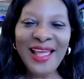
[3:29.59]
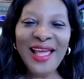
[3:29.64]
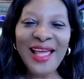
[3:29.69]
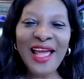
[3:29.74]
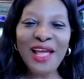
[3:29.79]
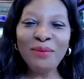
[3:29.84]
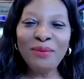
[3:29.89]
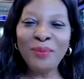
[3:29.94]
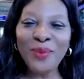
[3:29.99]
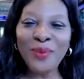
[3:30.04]

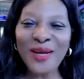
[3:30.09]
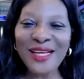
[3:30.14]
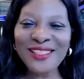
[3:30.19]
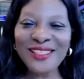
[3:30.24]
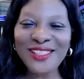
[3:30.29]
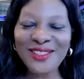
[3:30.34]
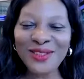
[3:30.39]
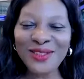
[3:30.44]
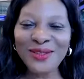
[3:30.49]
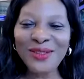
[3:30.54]
I
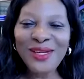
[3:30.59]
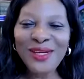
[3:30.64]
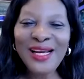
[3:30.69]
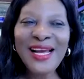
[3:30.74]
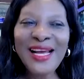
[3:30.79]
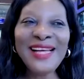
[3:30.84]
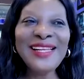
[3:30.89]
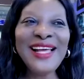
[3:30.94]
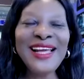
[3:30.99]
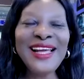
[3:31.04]
bless you,
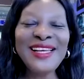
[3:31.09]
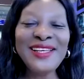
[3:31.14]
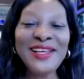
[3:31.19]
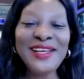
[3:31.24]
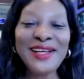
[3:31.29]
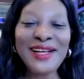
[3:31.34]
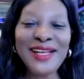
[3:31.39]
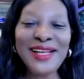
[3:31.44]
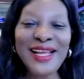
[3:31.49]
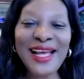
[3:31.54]
and I
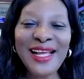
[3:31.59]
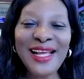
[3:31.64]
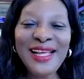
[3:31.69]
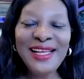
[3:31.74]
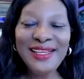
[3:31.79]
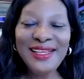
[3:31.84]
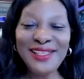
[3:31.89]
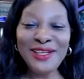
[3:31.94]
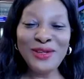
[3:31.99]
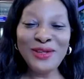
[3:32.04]
declare
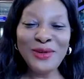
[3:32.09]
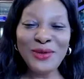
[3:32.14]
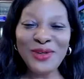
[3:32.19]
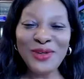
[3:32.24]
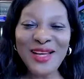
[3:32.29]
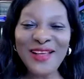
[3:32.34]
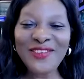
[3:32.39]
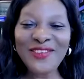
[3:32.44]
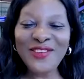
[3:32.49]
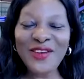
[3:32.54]
the
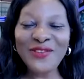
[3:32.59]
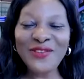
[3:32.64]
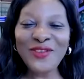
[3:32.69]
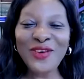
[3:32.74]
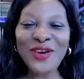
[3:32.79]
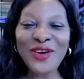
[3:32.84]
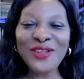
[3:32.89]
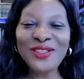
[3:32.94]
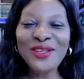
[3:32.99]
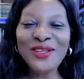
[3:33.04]
goodness of
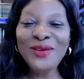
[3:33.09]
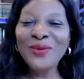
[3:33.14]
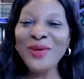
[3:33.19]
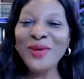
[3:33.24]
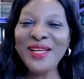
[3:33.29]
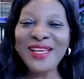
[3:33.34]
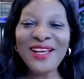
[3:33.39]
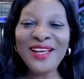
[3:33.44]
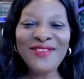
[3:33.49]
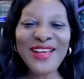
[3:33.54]
God
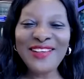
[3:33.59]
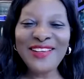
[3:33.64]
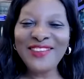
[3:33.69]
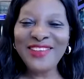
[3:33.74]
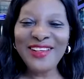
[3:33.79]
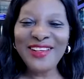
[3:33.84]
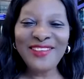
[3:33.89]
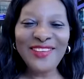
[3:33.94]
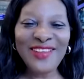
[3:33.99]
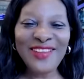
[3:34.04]
will never
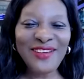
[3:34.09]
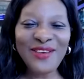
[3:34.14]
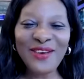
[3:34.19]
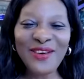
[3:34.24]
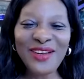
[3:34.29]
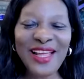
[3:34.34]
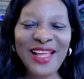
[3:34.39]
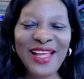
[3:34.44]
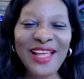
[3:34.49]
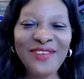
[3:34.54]
cease in
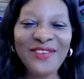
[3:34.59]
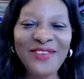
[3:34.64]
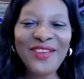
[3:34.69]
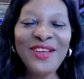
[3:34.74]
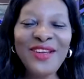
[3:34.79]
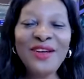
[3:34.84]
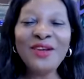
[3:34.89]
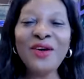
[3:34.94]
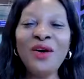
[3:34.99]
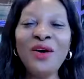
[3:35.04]
your life.
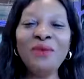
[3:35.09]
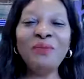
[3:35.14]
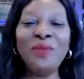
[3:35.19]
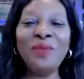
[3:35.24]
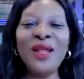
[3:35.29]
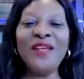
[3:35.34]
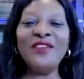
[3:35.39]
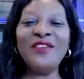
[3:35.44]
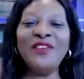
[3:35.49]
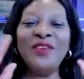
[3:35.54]
God
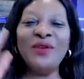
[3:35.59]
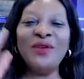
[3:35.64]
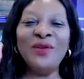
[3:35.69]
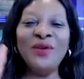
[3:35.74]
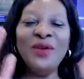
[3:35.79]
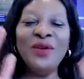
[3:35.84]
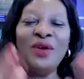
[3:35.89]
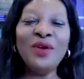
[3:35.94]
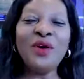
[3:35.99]
bless you.